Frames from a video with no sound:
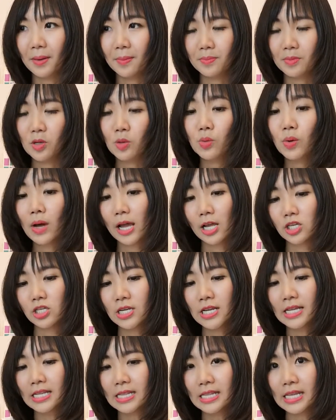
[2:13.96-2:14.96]
you will
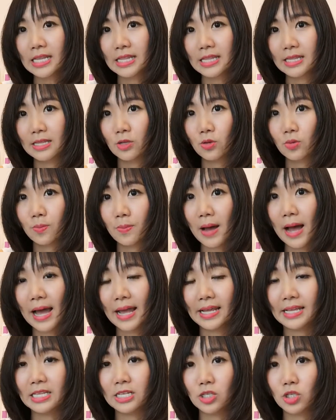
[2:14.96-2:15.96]
actually need to
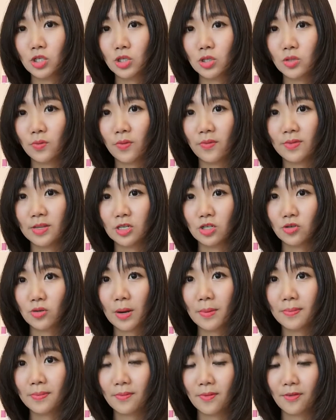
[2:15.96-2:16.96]
buy the shoes with the
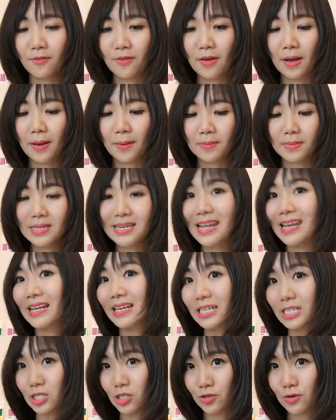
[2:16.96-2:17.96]
stripe, with
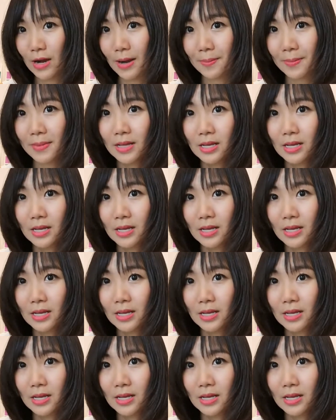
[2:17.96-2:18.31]
thicker stripe,